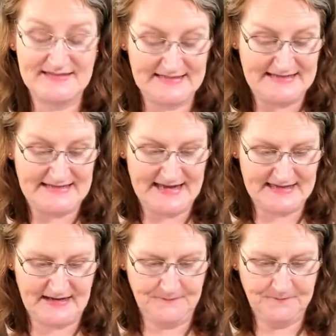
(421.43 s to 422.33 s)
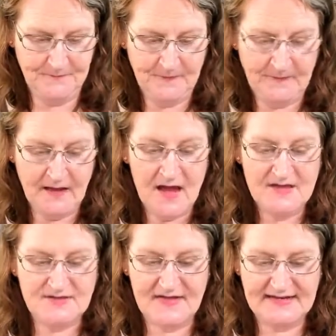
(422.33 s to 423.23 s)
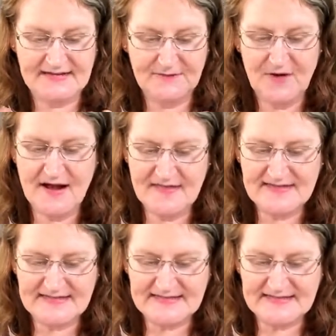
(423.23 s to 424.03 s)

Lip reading: together. So that is Friday the